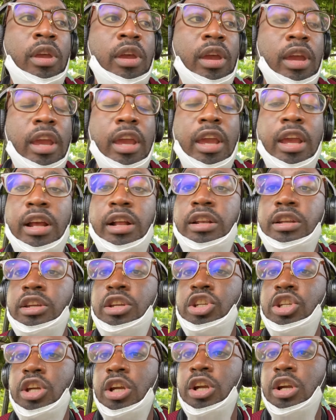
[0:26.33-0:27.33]

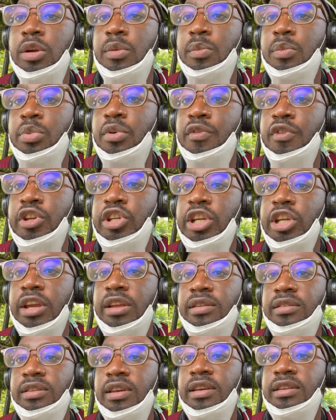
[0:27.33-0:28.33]
English
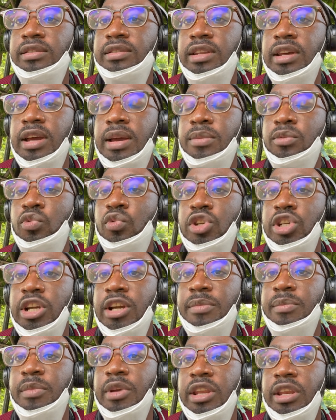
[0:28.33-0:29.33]
proficiency exams which
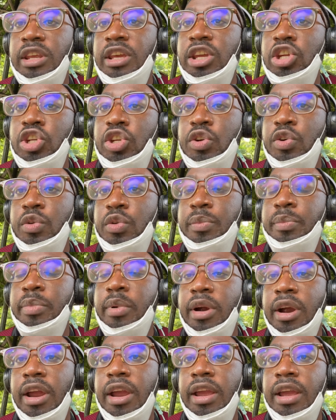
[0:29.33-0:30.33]
are being issued
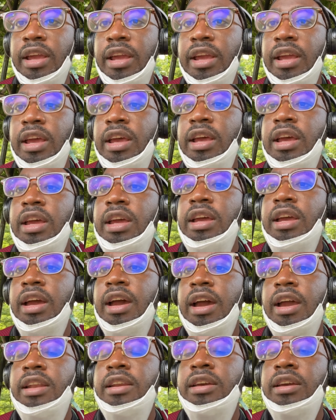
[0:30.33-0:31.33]
by
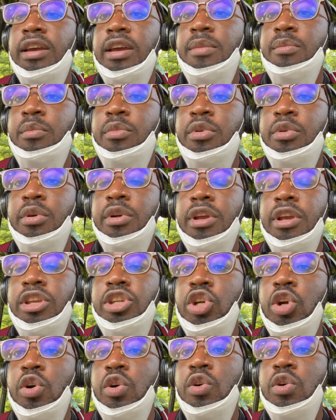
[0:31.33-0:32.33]
either
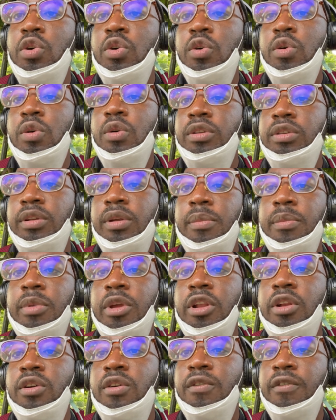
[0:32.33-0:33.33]
Cambridge or they're
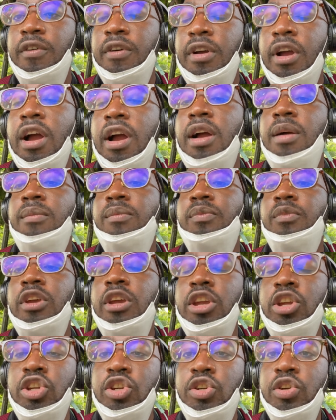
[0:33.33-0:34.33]
being offered
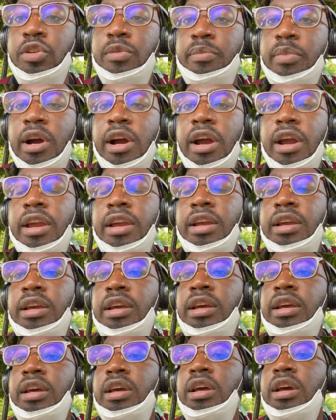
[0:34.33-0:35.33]
issued by
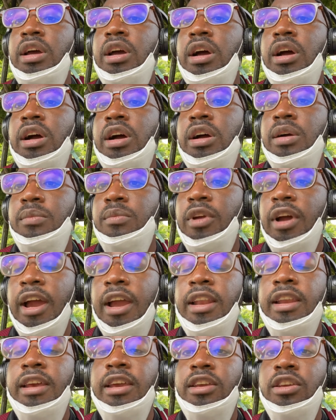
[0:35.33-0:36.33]

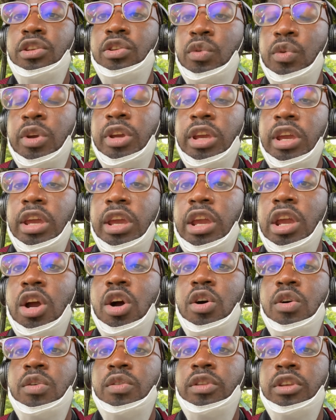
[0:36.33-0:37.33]
either in UK
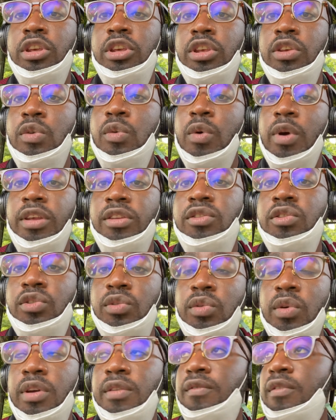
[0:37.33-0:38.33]
or the US
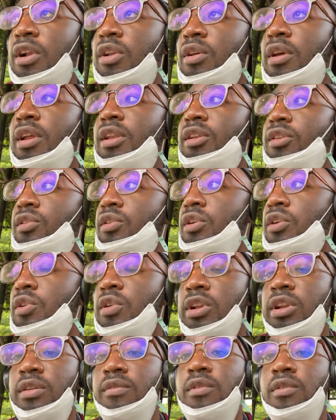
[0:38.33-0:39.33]
to evaluate your
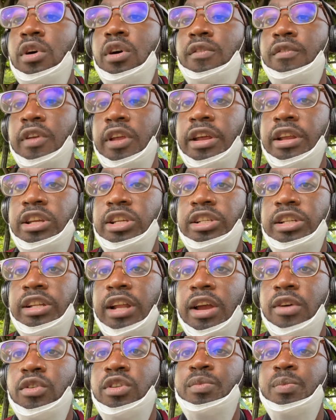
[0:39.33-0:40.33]
level of English
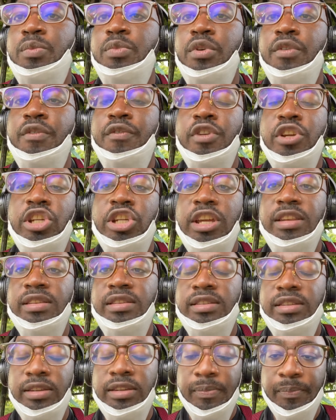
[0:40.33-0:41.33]
language proficiency.